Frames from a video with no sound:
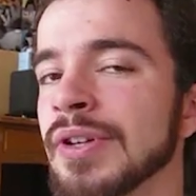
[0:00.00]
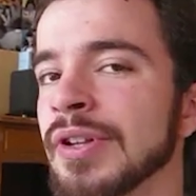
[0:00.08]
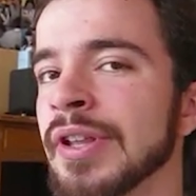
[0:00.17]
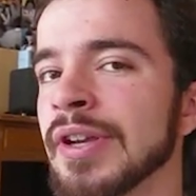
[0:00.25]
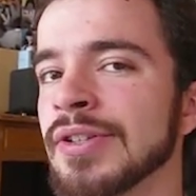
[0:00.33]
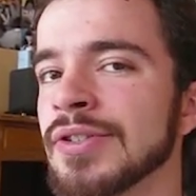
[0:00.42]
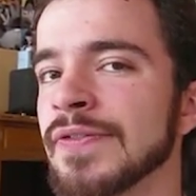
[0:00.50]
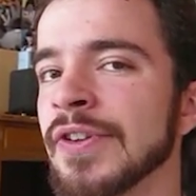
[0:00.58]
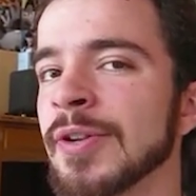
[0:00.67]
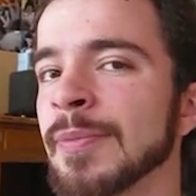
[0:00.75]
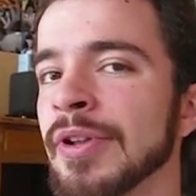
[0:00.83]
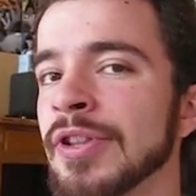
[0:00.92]
and collections
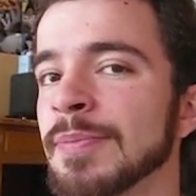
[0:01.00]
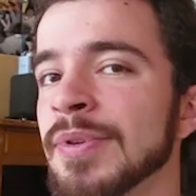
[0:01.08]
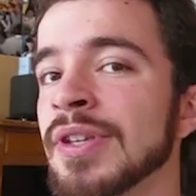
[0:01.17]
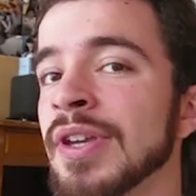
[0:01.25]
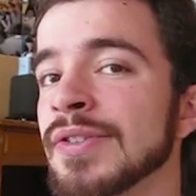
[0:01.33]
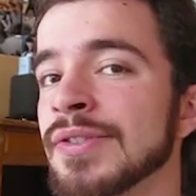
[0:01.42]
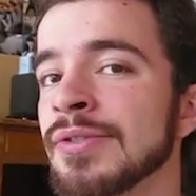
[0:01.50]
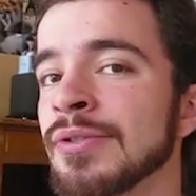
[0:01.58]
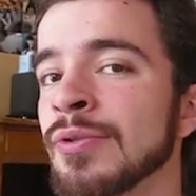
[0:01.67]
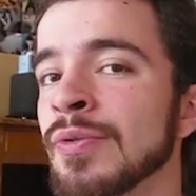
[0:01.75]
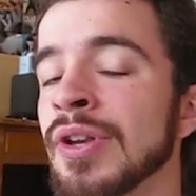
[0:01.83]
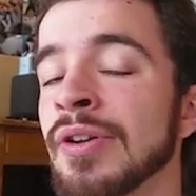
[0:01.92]
available on the
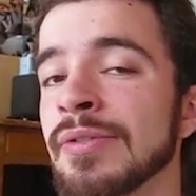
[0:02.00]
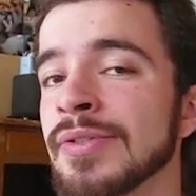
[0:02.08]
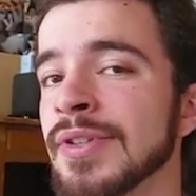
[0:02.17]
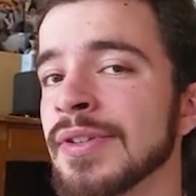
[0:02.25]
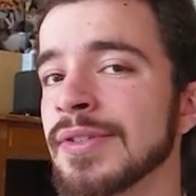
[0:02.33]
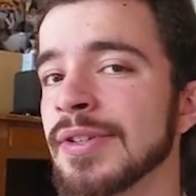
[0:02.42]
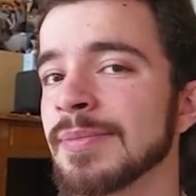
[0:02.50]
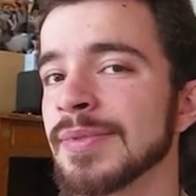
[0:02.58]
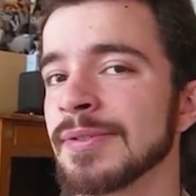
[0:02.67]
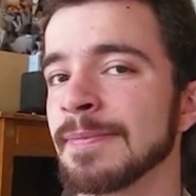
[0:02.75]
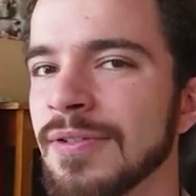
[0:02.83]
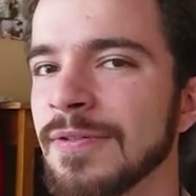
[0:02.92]
PS2 and other
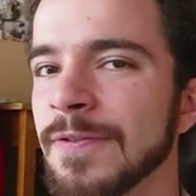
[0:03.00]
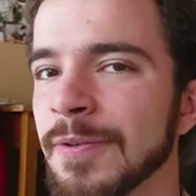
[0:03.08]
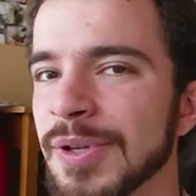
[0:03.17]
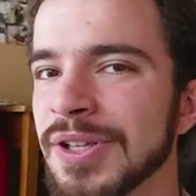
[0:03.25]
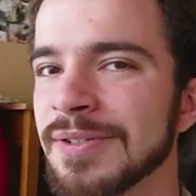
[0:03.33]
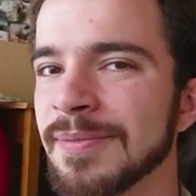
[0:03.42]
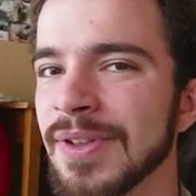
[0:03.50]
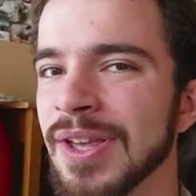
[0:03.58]
systems. For me,